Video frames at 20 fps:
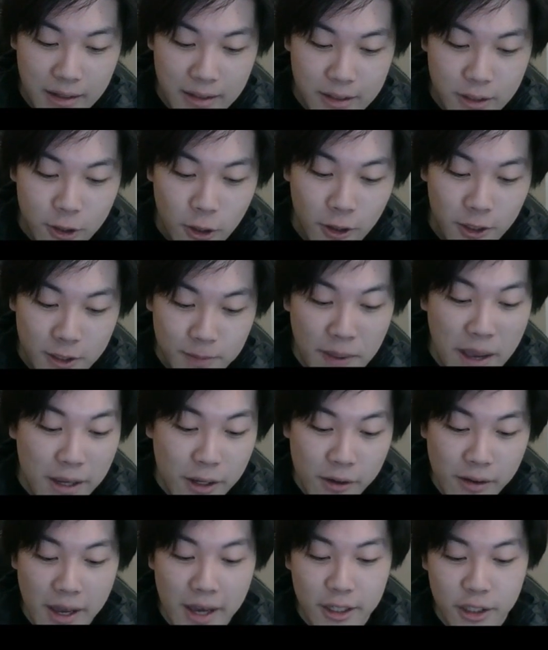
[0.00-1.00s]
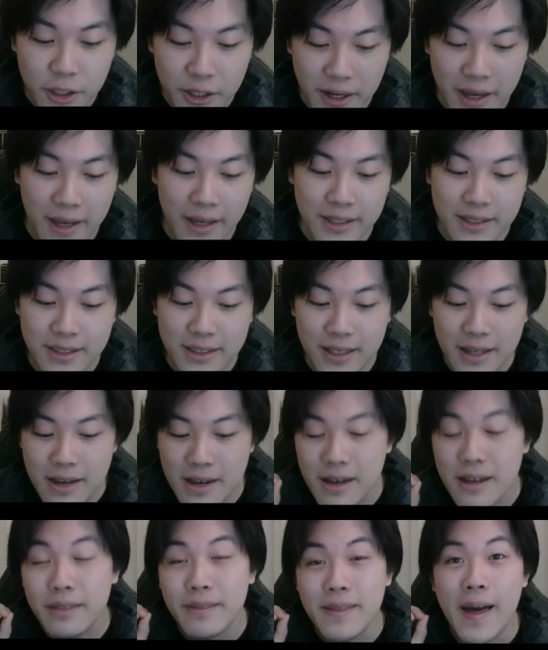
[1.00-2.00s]
So the speculation is
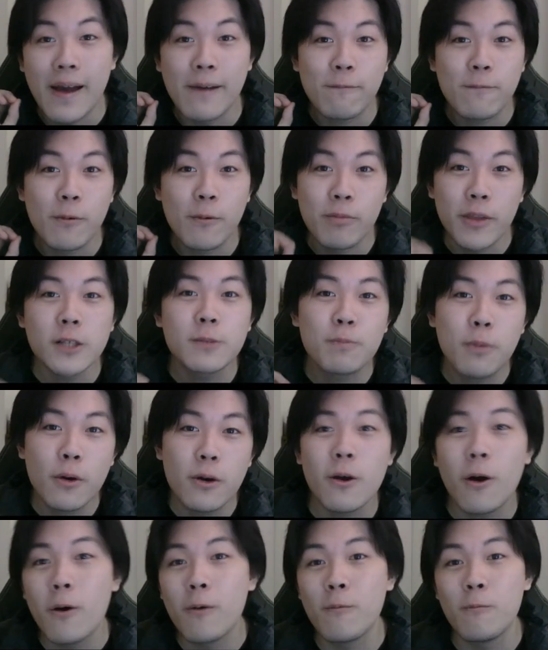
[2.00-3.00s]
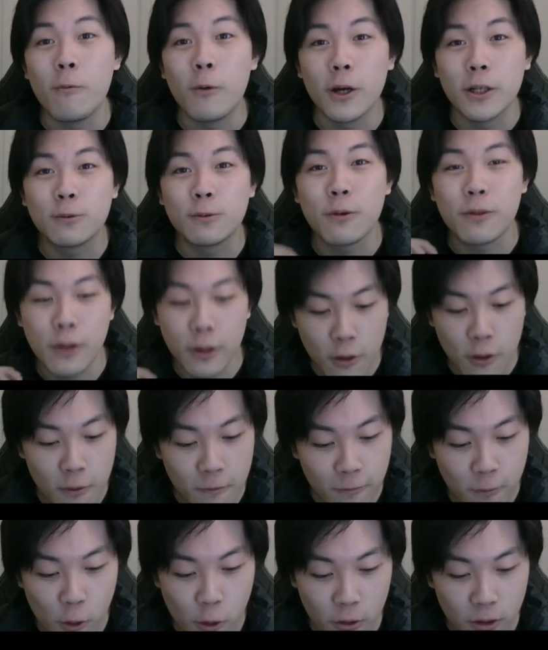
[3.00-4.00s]
that from this point onwards with the new
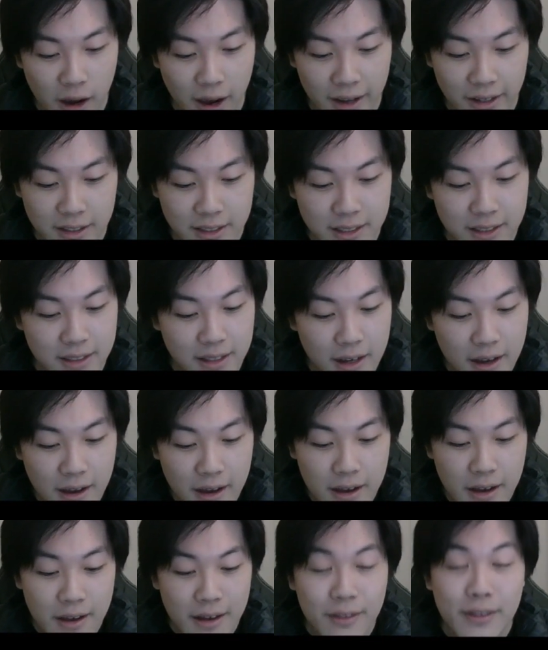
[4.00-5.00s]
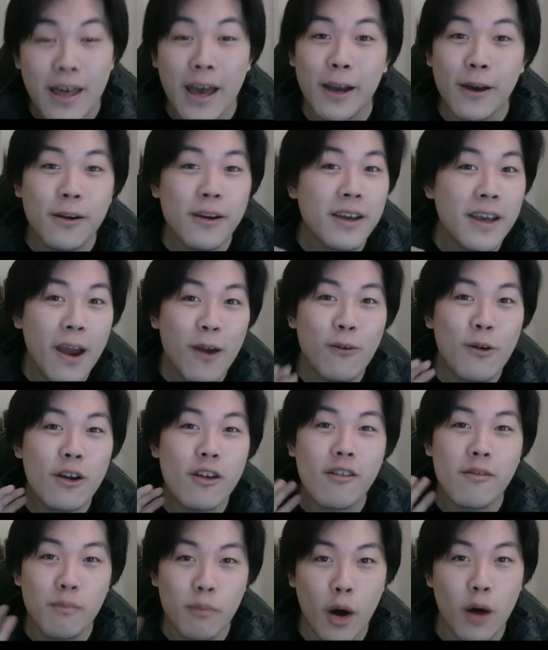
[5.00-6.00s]
Fortnites, they're going to get rid
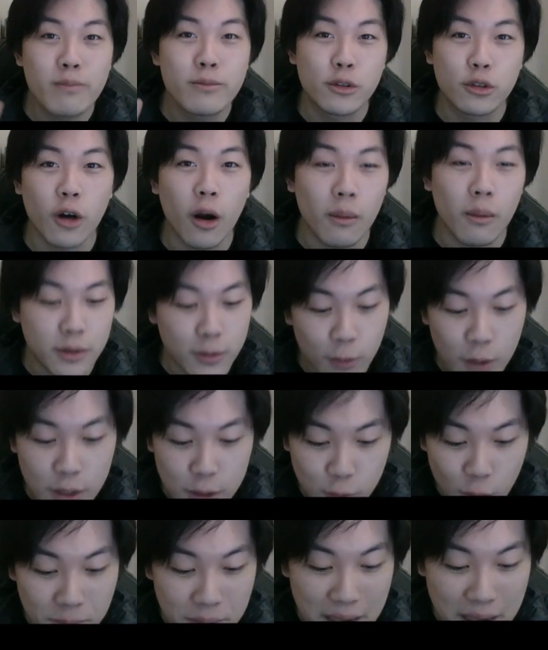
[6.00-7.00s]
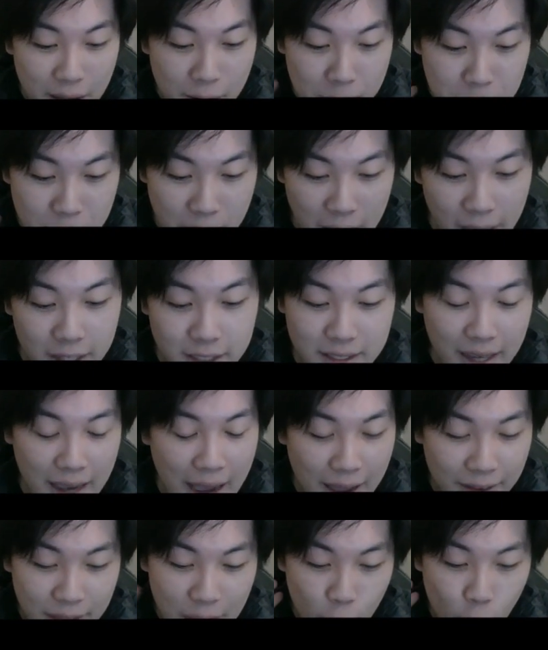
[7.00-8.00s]
of mob drops, which would be amazing.
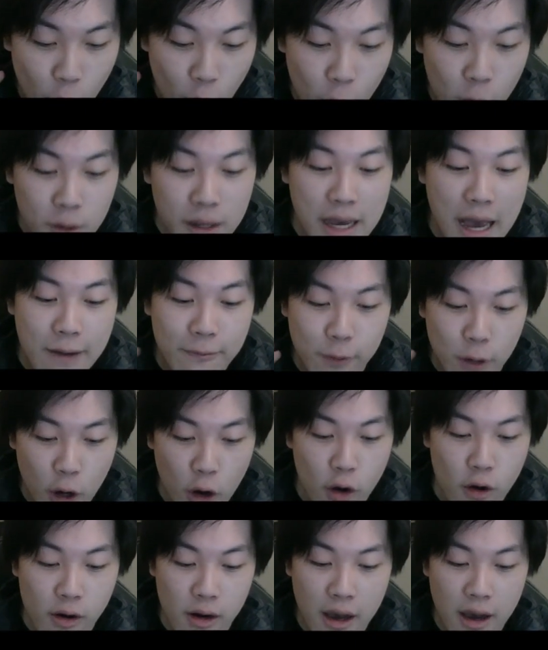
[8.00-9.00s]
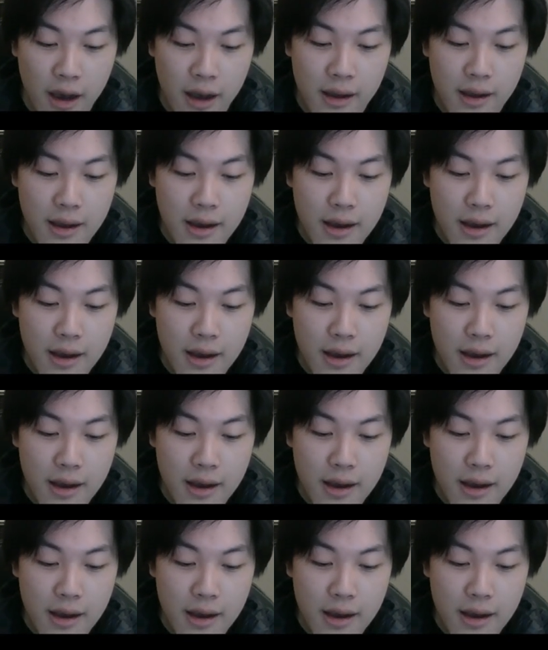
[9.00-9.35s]
And they will only have Cola,